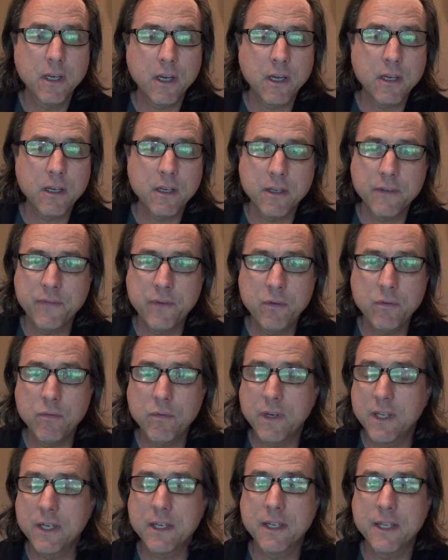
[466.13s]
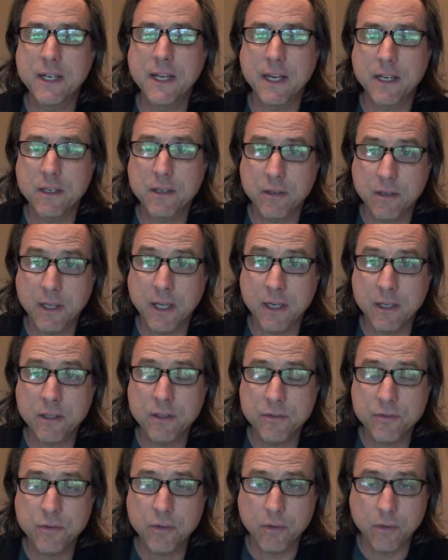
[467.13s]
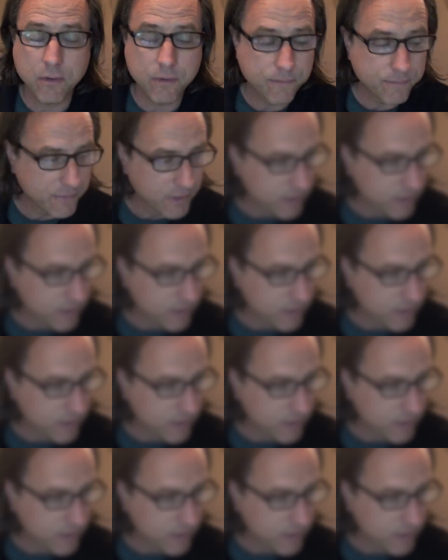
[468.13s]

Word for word: uh, if you let it get out of, out of control